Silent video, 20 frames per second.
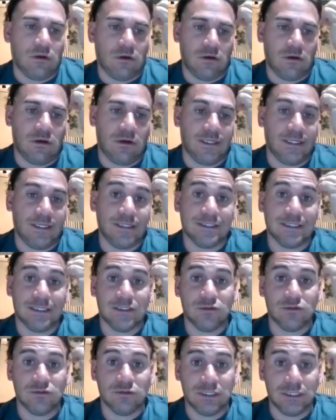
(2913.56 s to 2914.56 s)
I guess I
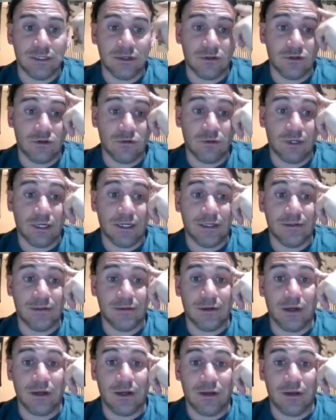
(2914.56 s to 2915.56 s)
could do it the other
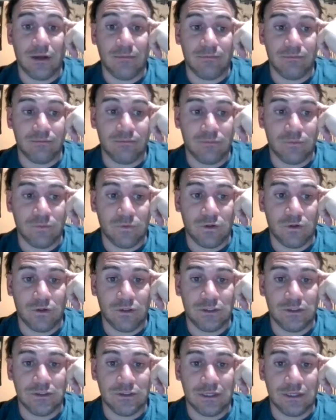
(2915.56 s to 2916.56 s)
way.
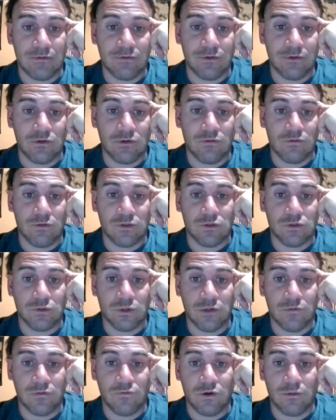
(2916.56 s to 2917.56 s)
37 over
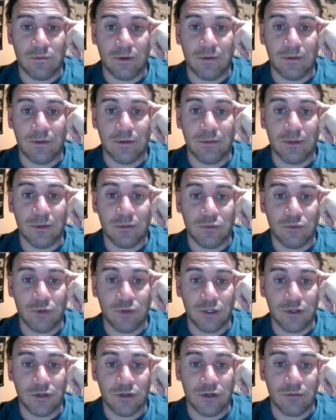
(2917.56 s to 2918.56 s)
24, maybe it'll be a
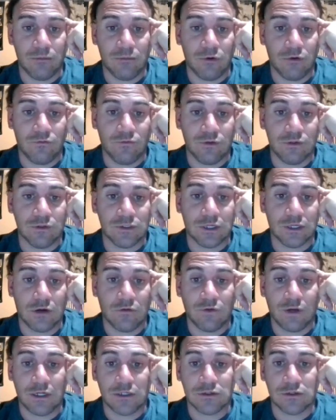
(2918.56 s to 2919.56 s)
prettier number for the
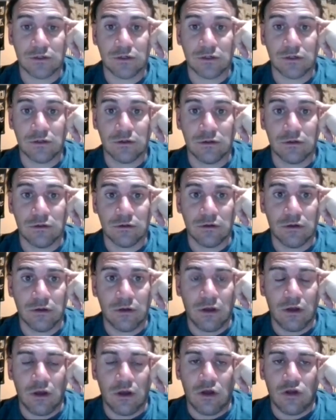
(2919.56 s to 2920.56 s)
scale factor.
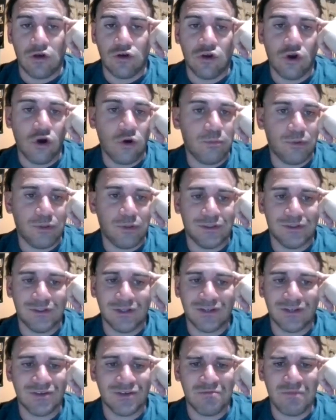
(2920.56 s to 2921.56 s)
Nope,
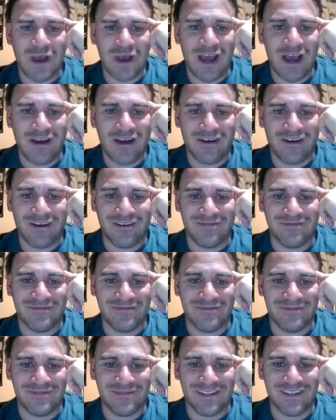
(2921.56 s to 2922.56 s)
doesn't matter.
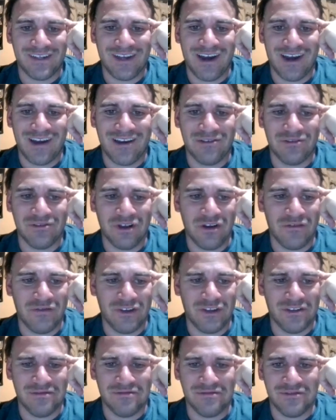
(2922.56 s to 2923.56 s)
Gotta
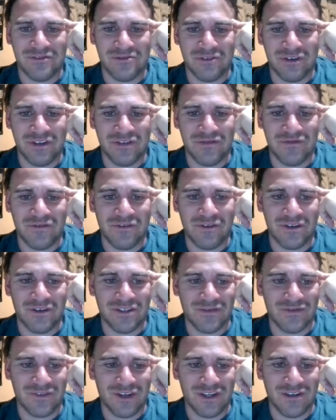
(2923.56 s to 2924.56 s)
love it. 24
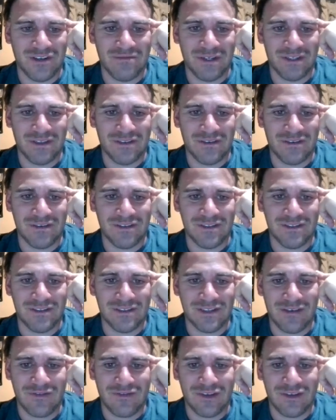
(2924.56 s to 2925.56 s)
divided by
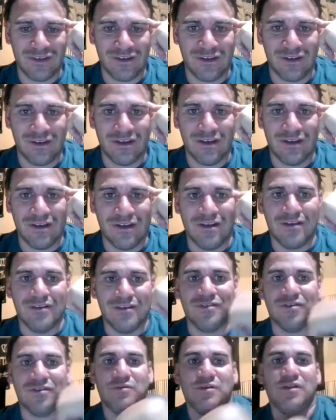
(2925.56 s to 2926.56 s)
37.
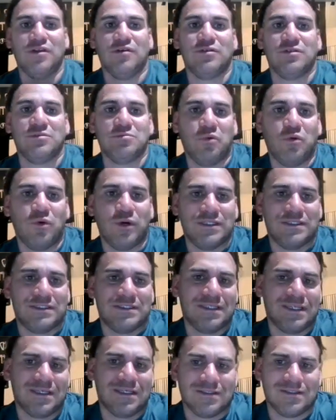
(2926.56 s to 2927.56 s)
So we know it's
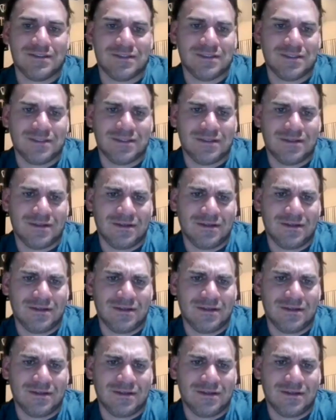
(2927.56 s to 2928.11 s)
0.6.